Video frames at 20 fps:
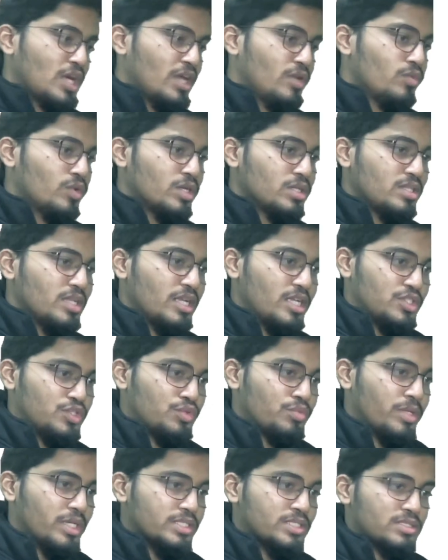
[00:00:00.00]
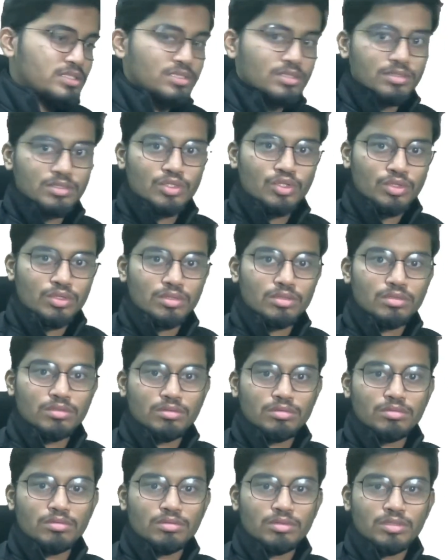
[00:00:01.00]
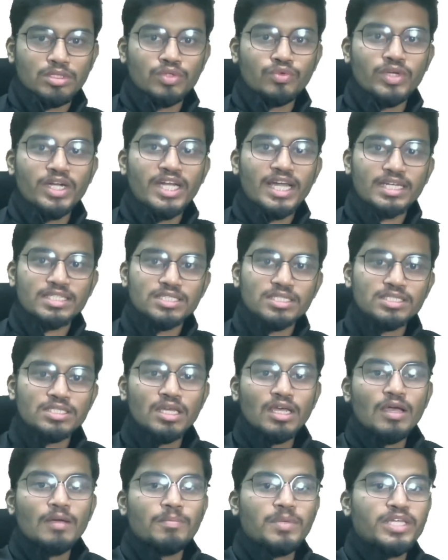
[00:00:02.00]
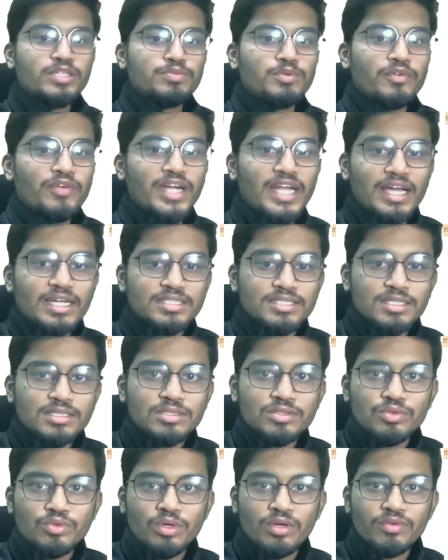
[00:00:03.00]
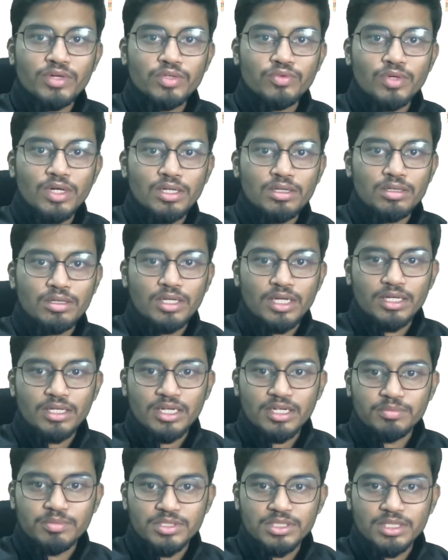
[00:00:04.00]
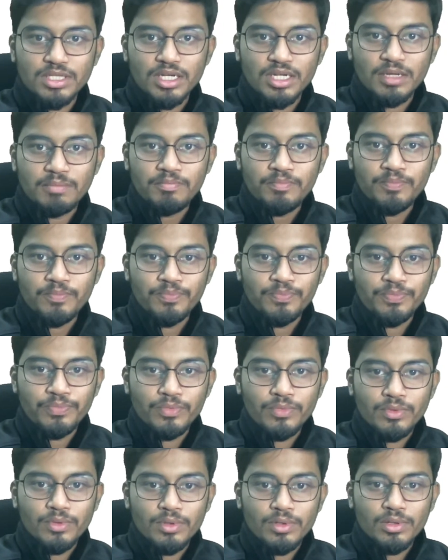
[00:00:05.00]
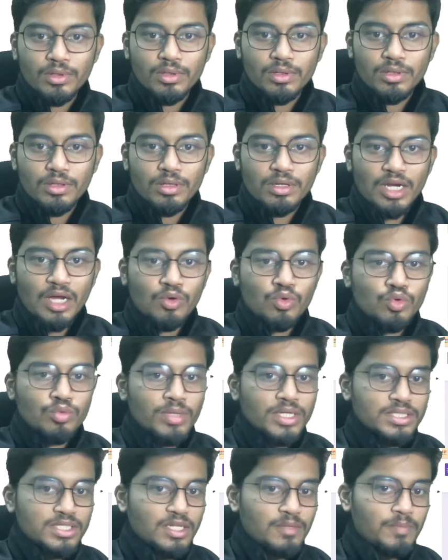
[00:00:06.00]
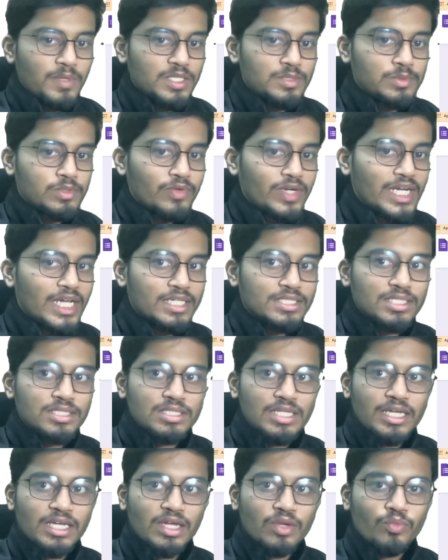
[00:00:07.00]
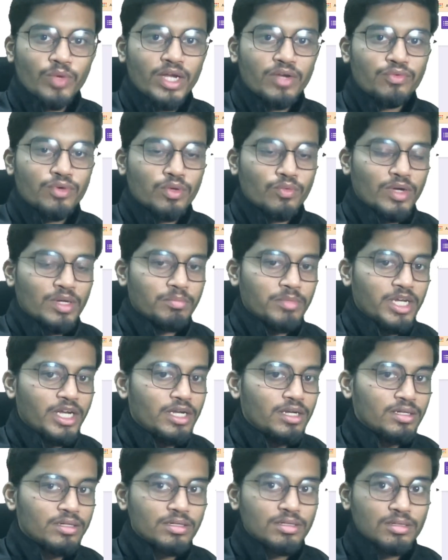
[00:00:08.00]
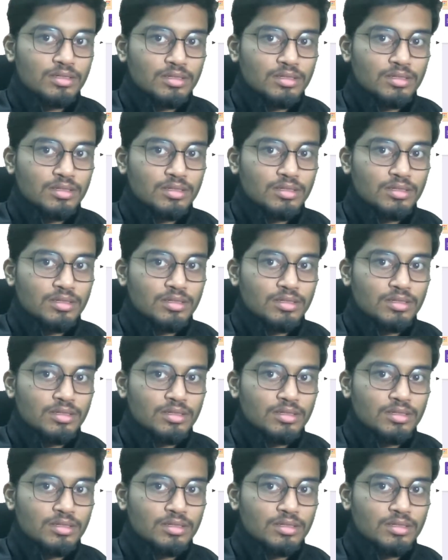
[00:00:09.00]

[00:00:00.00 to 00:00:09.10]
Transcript: I want the resumes. You need access. Please provide access, whoever you are. Like, let me see the name. Rahul Kumar Singh, please provide access. I can wait for 1 minute.